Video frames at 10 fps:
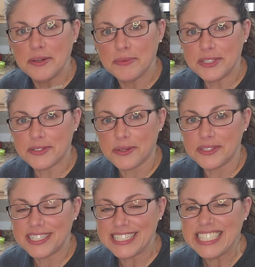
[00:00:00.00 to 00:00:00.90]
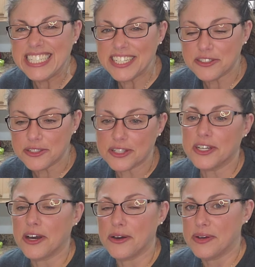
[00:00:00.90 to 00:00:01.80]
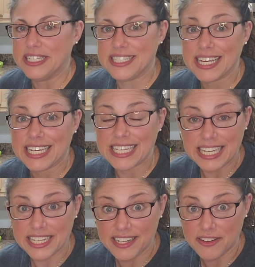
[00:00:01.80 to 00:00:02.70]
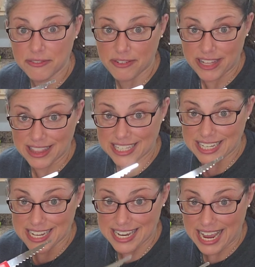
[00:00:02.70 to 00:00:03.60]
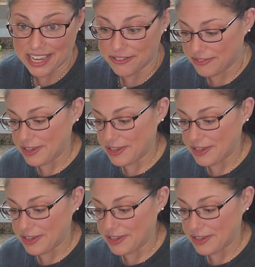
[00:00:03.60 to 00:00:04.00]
We sold it years ago as like a kid-friendly knife.